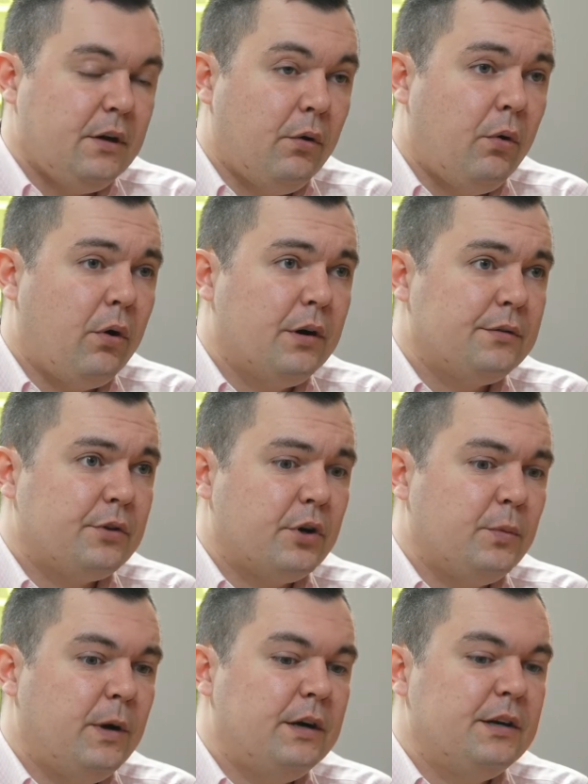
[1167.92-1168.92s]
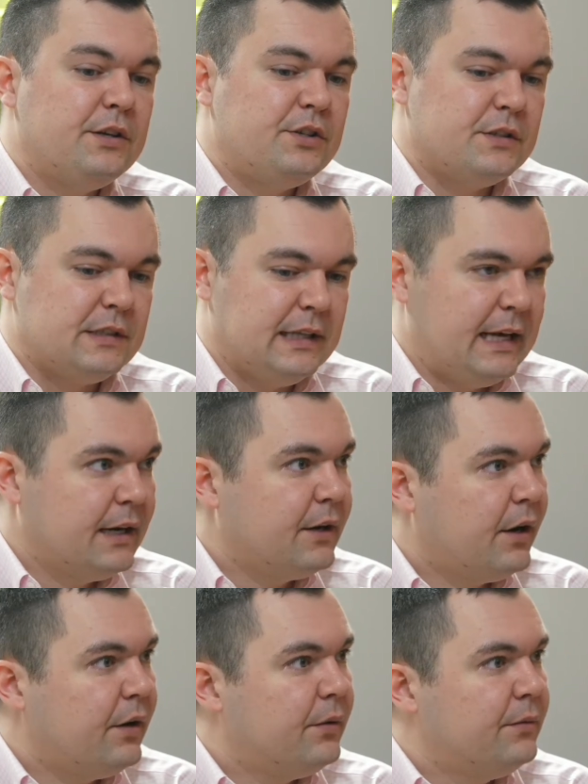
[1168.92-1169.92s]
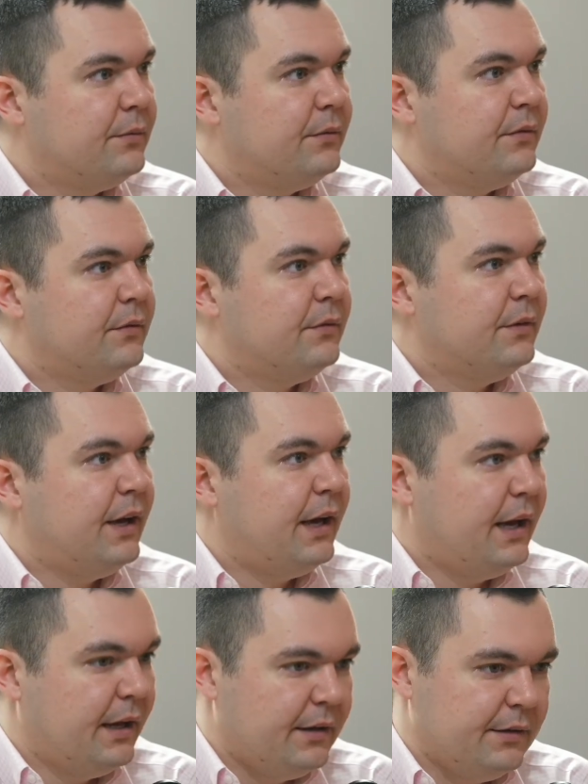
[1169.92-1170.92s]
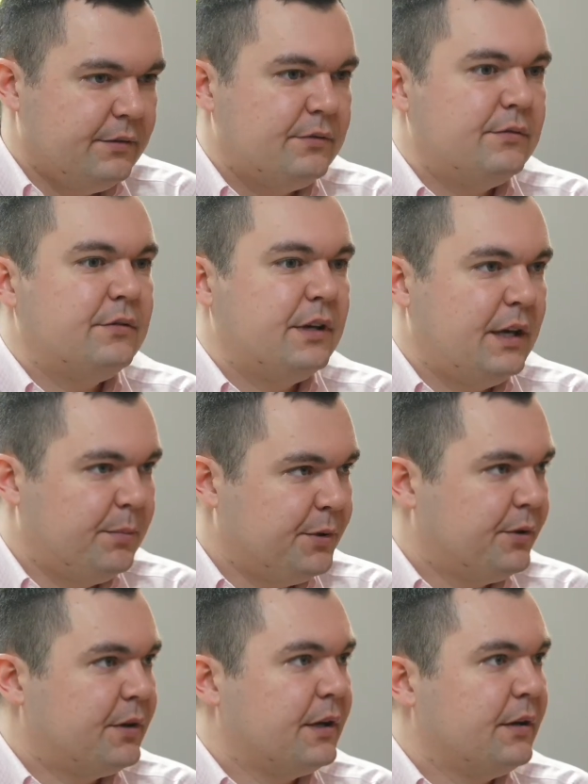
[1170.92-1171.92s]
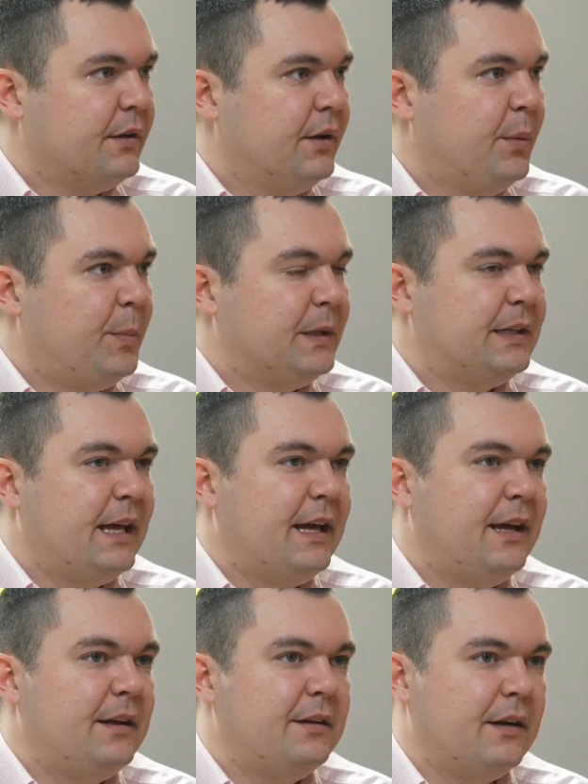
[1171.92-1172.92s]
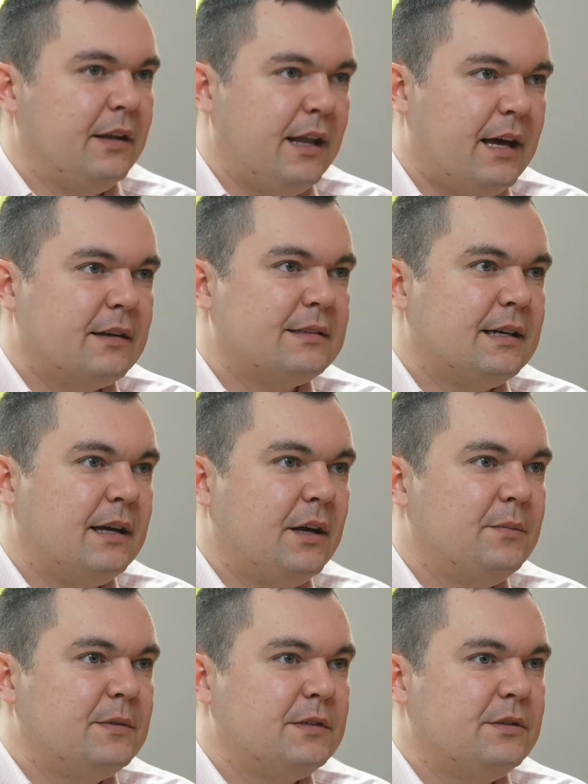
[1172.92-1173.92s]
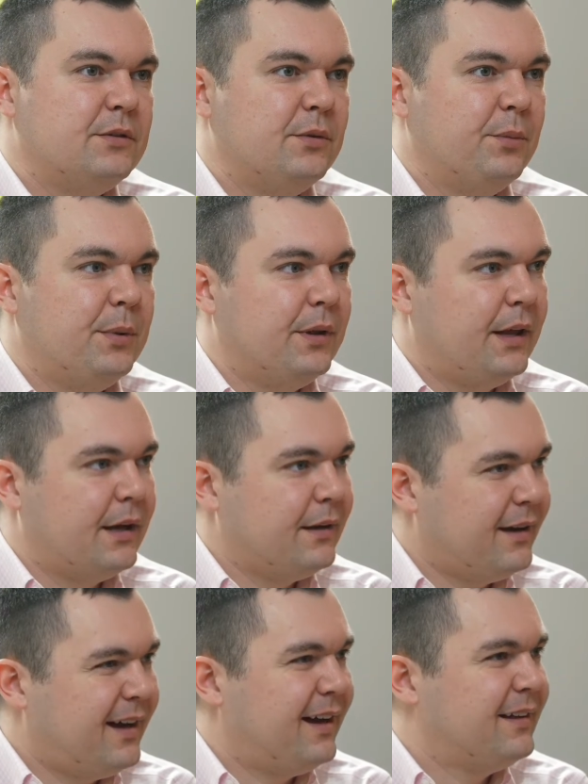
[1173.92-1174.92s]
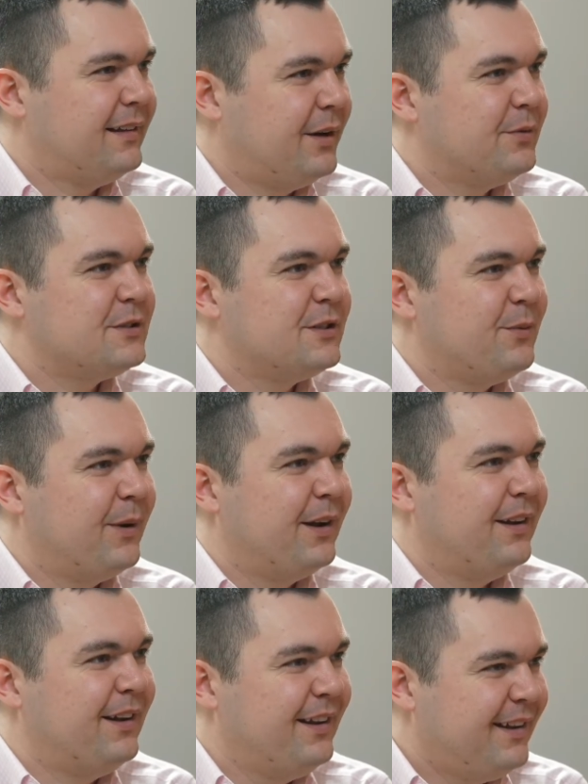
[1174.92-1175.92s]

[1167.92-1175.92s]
or third one is just let it go and keep looking. But then a lot of times you'll be like, ah, that was the one.